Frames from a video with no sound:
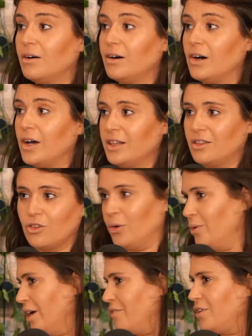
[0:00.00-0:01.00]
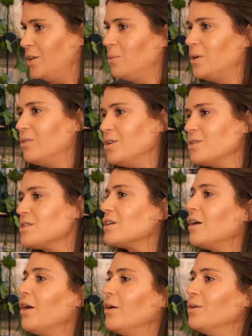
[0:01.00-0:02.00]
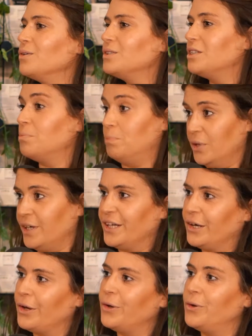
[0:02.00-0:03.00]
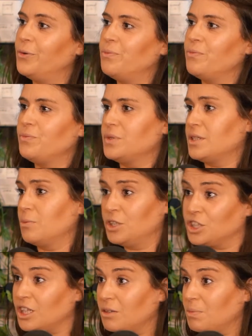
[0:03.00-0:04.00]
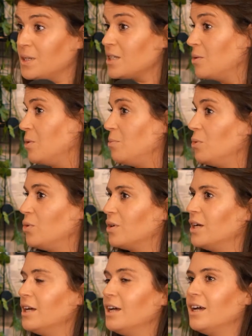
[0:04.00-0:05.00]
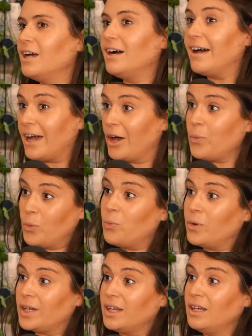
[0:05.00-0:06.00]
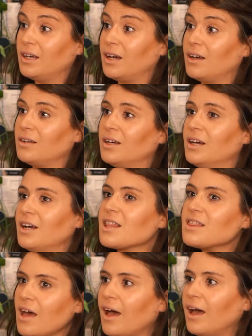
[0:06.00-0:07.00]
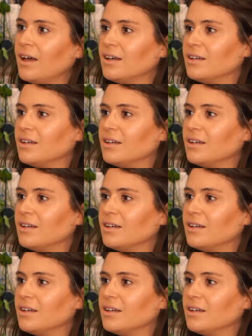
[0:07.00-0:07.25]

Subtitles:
I don't have anywhere else to go to buy a home, somewhere cheaper, somewhere more. I want one here. That,